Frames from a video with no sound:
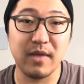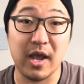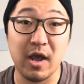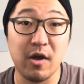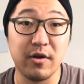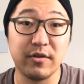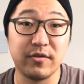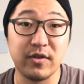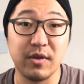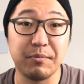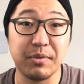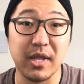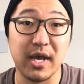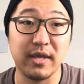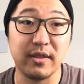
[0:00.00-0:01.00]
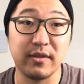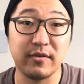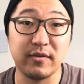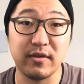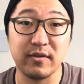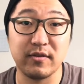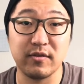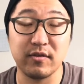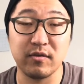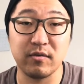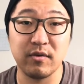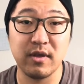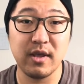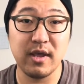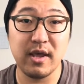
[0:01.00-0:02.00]
honestly apply this
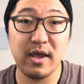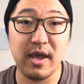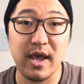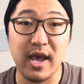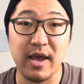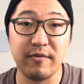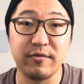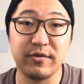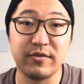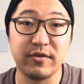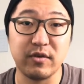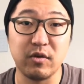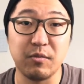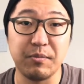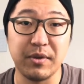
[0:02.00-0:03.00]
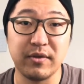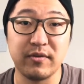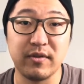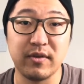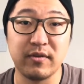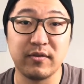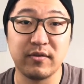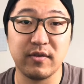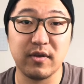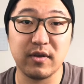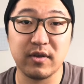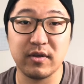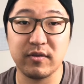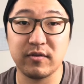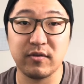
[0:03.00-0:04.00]
into every single business
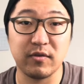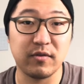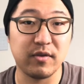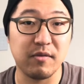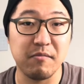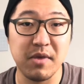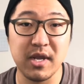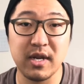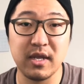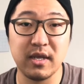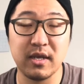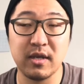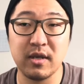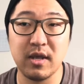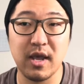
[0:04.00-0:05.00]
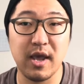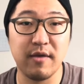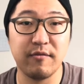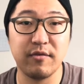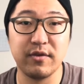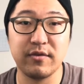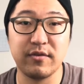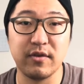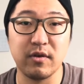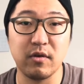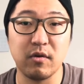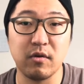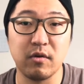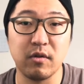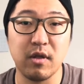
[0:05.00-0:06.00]
consulting meeting, every
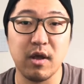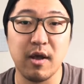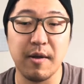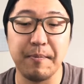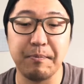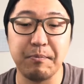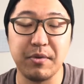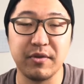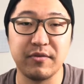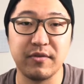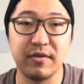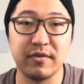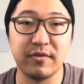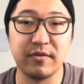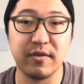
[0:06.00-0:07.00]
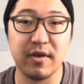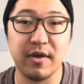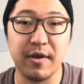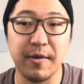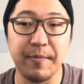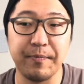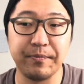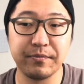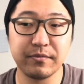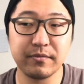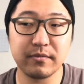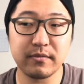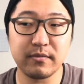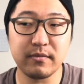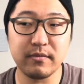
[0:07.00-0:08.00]
single business
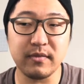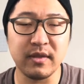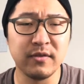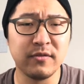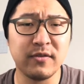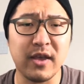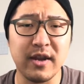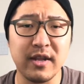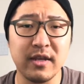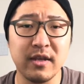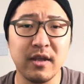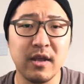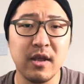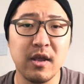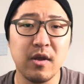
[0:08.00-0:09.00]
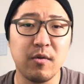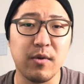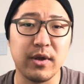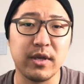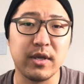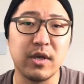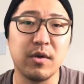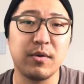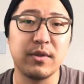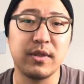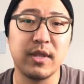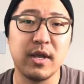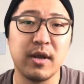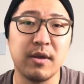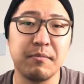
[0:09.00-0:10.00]
setting where I can go in
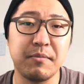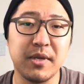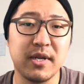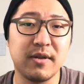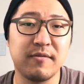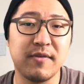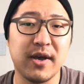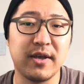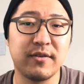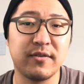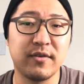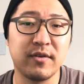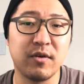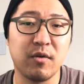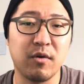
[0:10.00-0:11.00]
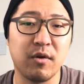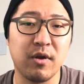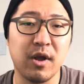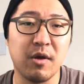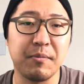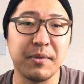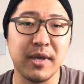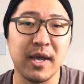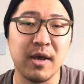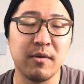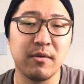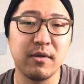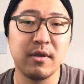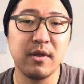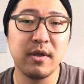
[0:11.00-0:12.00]
there and be an advisor or helping
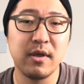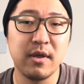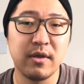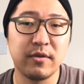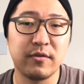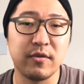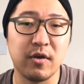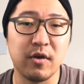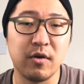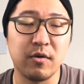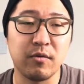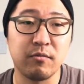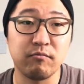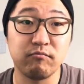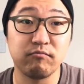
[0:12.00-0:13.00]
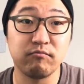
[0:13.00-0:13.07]
out. So